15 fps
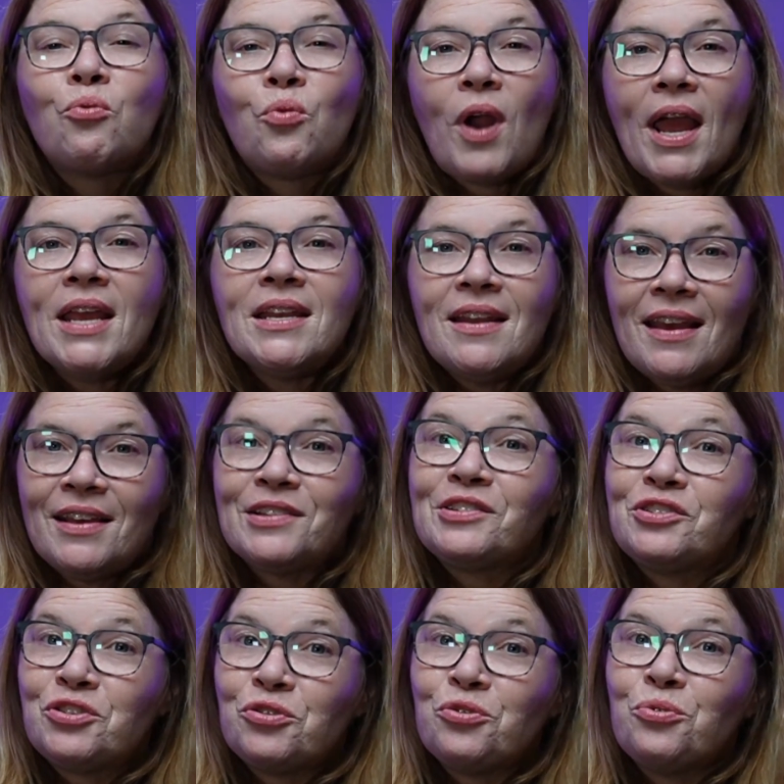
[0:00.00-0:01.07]
right
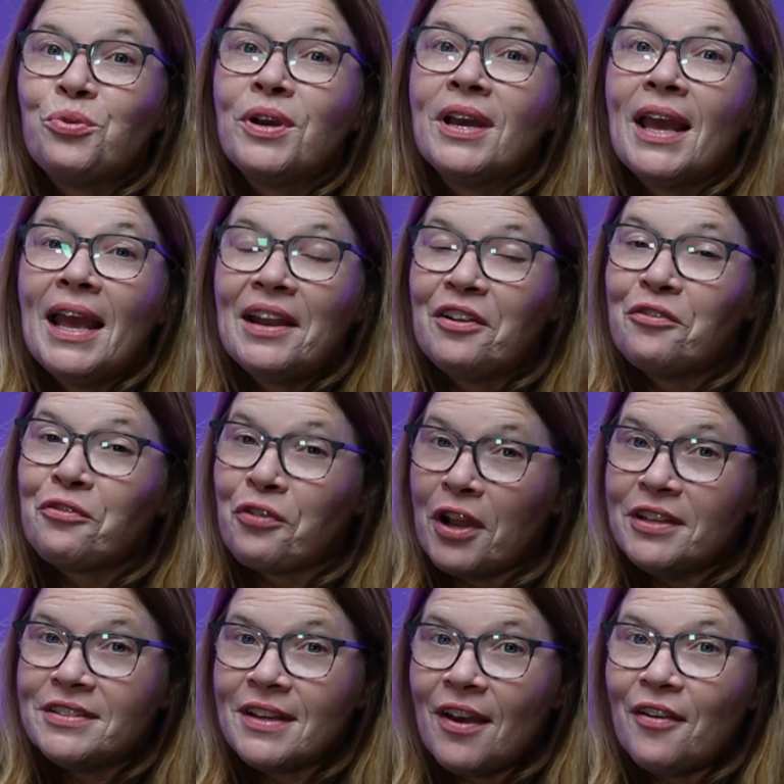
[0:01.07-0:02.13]
next to and in
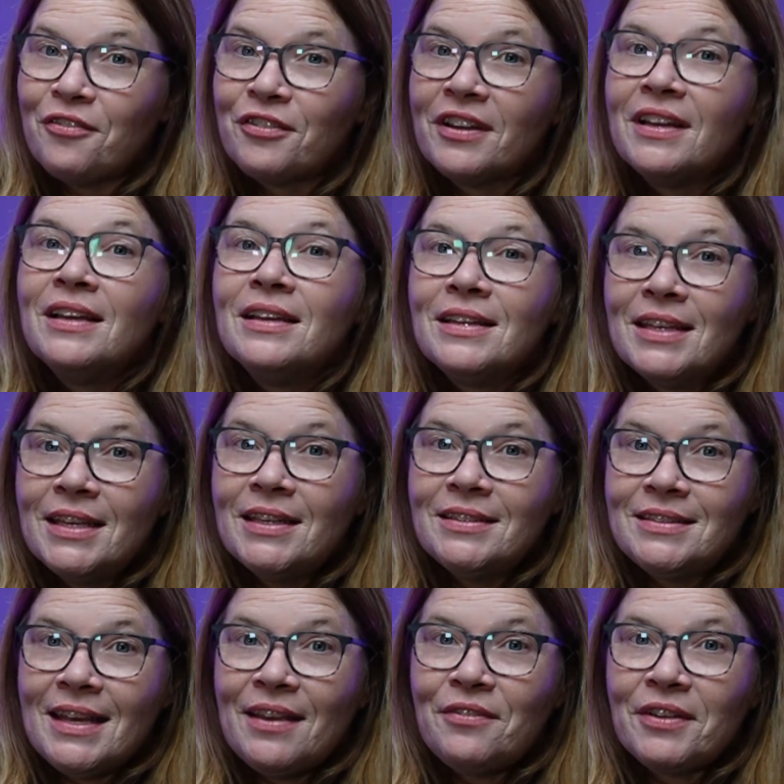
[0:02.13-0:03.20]
front of King
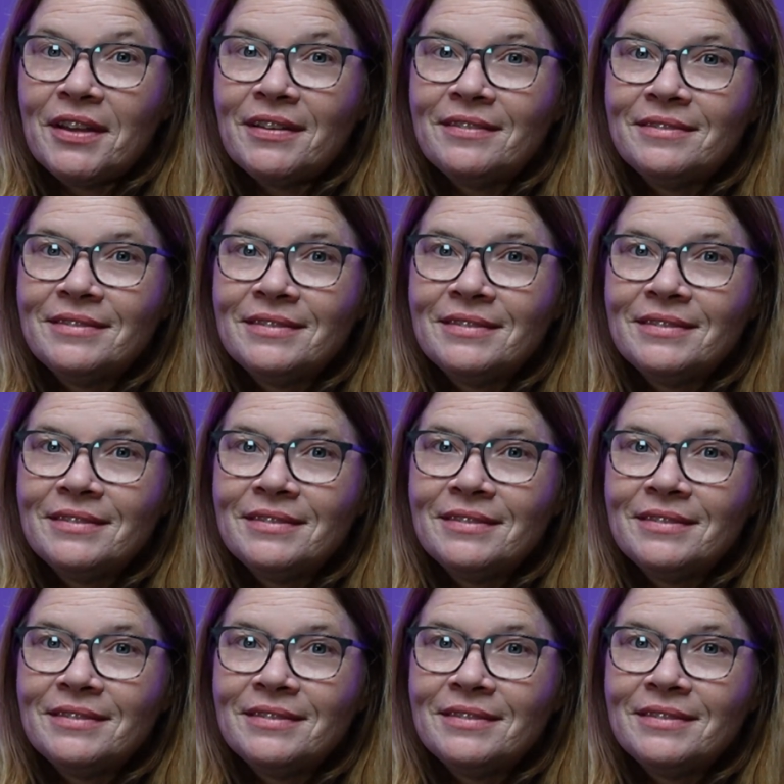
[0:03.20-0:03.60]
David.